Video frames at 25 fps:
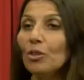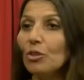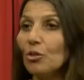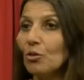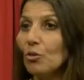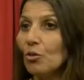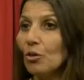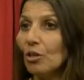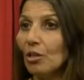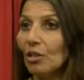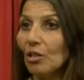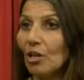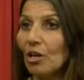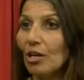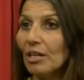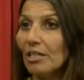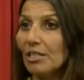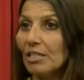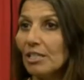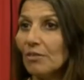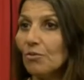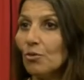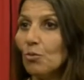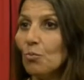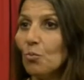your
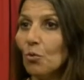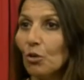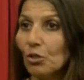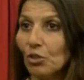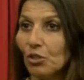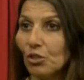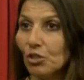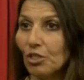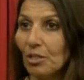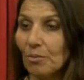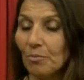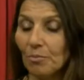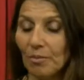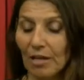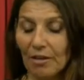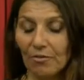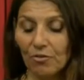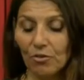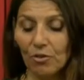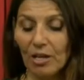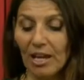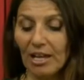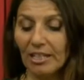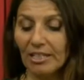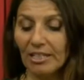clients, have you watched them,
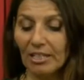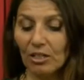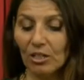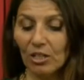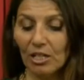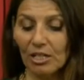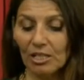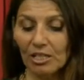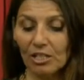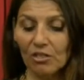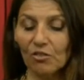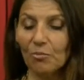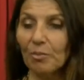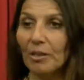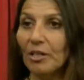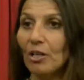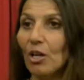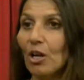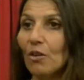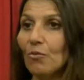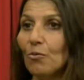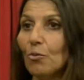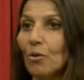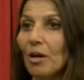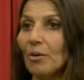have you had clients that have been
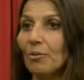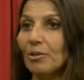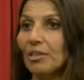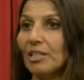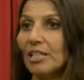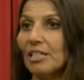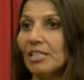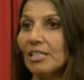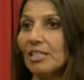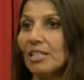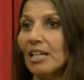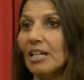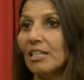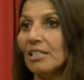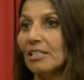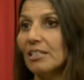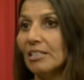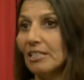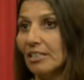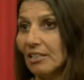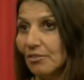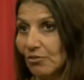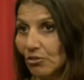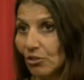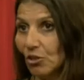overweight when they started
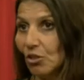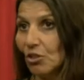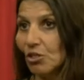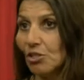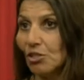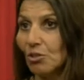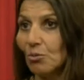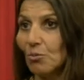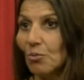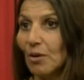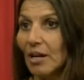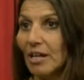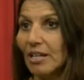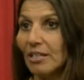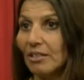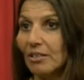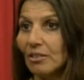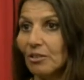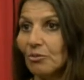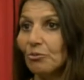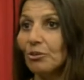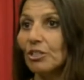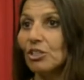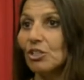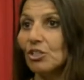and they've lost the weight,
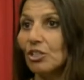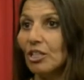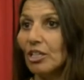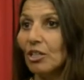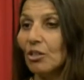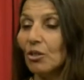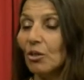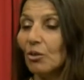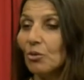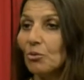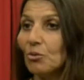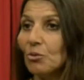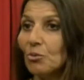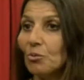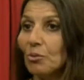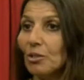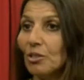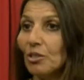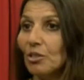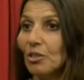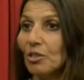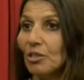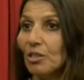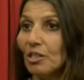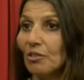reached their goals
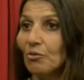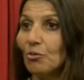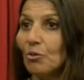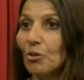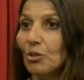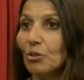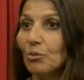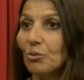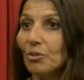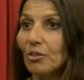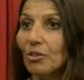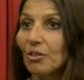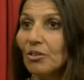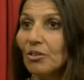when they've worked with you?